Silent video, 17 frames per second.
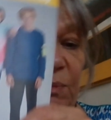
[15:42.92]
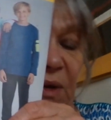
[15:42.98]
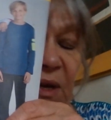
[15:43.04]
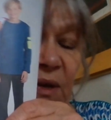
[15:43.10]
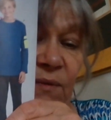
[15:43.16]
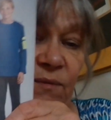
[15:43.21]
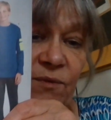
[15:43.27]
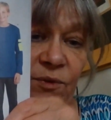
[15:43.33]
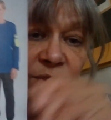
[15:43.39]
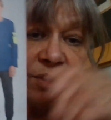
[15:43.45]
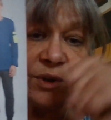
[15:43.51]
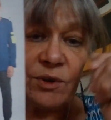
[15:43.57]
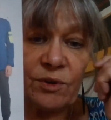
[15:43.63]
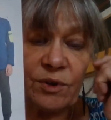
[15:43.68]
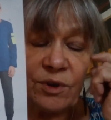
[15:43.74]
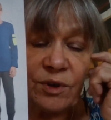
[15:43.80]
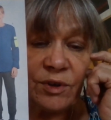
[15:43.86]
to being for a
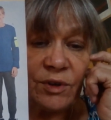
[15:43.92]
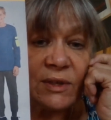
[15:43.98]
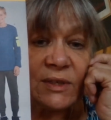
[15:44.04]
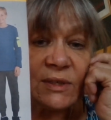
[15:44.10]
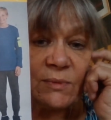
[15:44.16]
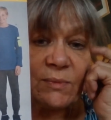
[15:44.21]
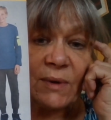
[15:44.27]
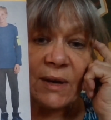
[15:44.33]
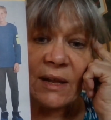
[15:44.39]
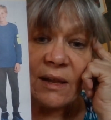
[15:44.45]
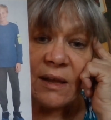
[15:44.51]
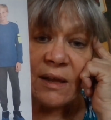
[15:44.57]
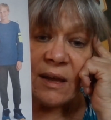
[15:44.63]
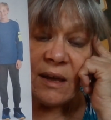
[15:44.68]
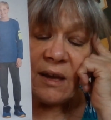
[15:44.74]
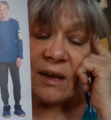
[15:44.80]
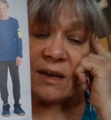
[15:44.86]
young girl as well.
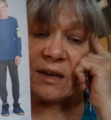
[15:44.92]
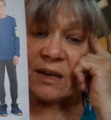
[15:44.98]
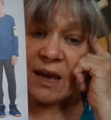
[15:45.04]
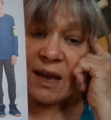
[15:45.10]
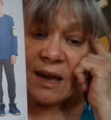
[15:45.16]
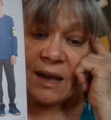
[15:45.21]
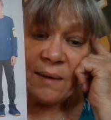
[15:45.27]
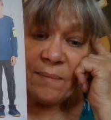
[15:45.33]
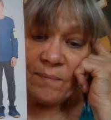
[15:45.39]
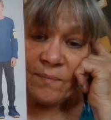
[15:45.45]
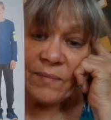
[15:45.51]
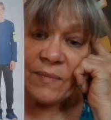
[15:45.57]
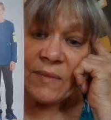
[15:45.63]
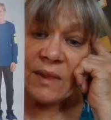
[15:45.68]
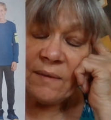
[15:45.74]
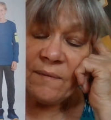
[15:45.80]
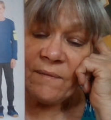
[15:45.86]

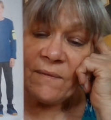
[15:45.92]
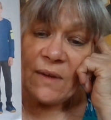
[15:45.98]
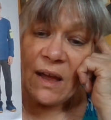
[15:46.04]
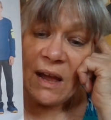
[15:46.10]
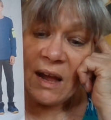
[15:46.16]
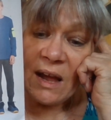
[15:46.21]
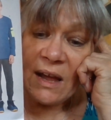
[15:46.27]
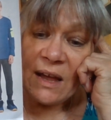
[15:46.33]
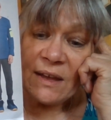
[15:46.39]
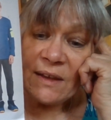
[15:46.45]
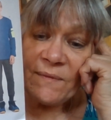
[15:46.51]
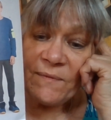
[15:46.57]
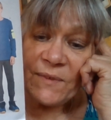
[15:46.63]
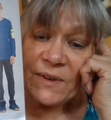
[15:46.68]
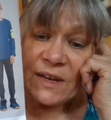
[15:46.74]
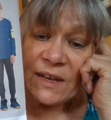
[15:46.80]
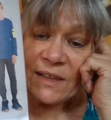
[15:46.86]
I
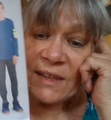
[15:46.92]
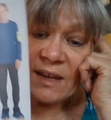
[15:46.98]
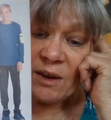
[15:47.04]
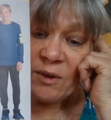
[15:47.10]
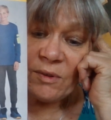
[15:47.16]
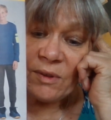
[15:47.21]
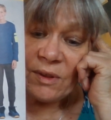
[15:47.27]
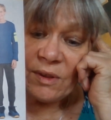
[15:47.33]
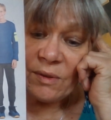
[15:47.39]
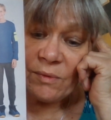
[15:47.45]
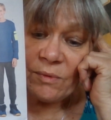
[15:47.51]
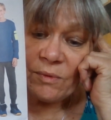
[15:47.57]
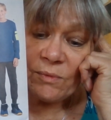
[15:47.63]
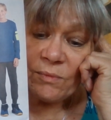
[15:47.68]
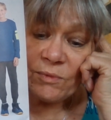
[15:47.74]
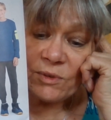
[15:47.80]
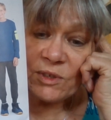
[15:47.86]
figured that
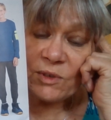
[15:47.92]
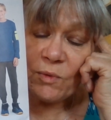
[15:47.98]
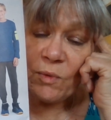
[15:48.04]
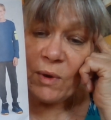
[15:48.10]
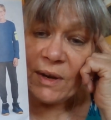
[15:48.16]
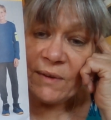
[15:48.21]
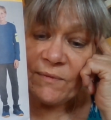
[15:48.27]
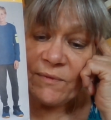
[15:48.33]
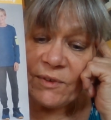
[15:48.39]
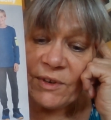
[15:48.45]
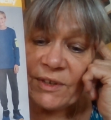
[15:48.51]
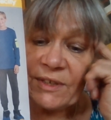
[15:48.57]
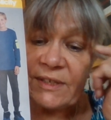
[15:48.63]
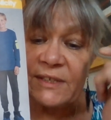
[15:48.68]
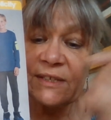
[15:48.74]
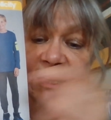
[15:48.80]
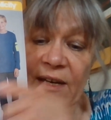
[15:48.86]
was quite
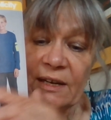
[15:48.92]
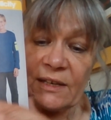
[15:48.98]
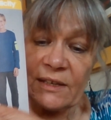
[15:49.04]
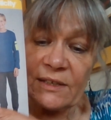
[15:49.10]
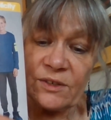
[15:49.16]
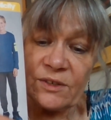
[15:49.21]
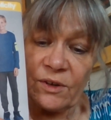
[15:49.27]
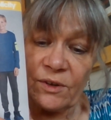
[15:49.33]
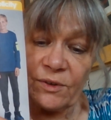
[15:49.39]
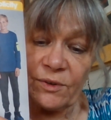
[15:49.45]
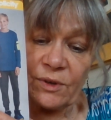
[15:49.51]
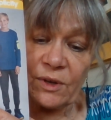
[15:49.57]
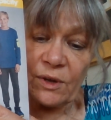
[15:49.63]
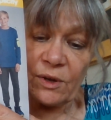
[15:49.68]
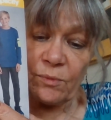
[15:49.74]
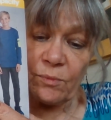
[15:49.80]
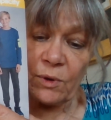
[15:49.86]
versatile. It's got
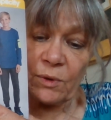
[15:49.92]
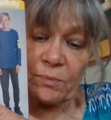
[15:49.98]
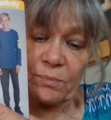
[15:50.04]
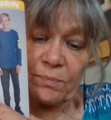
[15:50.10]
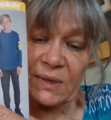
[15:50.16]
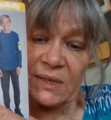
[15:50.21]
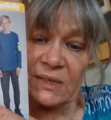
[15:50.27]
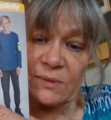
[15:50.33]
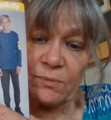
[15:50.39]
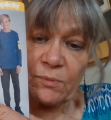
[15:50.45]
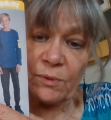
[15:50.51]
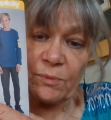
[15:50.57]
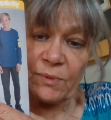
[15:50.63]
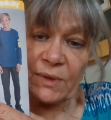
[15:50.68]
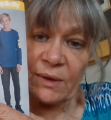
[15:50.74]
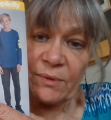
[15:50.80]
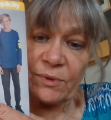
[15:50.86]
one piece,
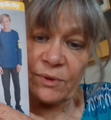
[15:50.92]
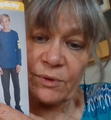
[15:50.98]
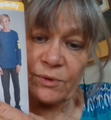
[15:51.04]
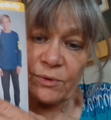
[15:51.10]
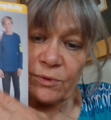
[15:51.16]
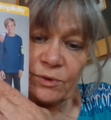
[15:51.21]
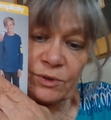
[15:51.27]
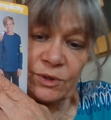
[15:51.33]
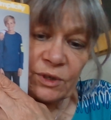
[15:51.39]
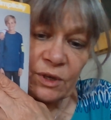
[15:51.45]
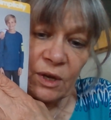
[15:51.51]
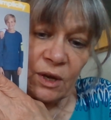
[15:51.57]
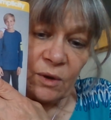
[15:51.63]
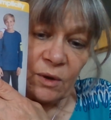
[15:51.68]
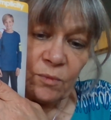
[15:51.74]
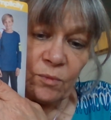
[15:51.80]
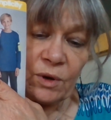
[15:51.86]
one without the hood,
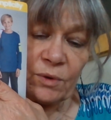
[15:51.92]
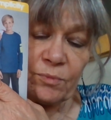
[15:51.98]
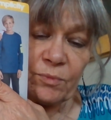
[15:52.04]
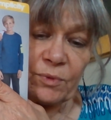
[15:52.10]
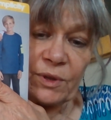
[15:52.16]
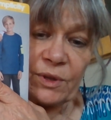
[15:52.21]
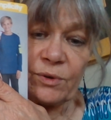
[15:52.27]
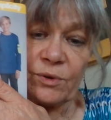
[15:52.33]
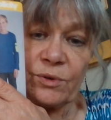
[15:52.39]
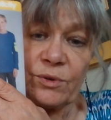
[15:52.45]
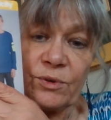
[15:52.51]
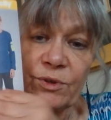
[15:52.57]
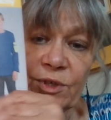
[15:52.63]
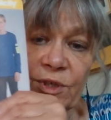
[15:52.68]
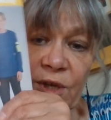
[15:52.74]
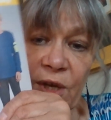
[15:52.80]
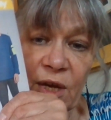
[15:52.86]
one with a
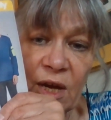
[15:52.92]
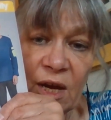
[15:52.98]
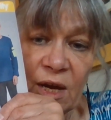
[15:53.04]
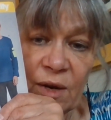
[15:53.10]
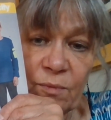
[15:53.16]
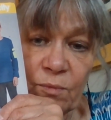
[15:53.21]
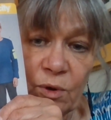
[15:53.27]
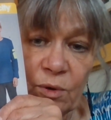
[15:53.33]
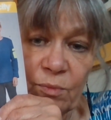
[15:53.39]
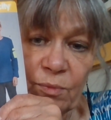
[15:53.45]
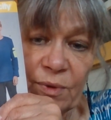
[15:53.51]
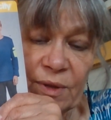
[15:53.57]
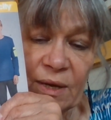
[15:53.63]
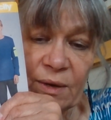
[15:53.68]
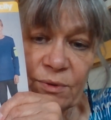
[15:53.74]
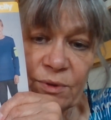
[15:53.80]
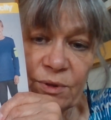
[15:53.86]
hood, and one
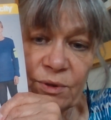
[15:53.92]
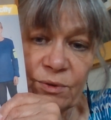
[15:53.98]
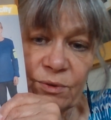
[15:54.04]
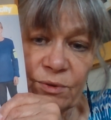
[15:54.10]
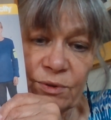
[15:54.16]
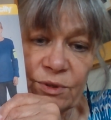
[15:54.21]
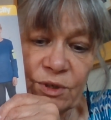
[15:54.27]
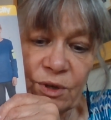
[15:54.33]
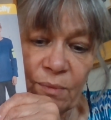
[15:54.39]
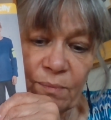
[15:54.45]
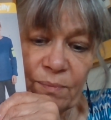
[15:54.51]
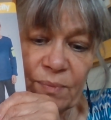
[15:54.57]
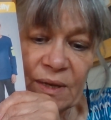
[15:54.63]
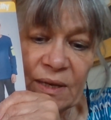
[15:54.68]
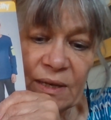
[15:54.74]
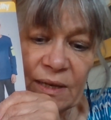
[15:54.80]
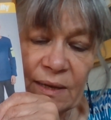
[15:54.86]
without the hood
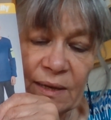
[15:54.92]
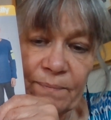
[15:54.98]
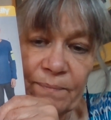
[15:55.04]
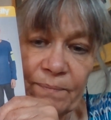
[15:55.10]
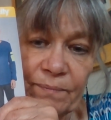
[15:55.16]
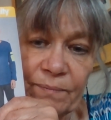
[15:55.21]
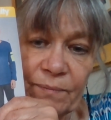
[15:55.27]
completely,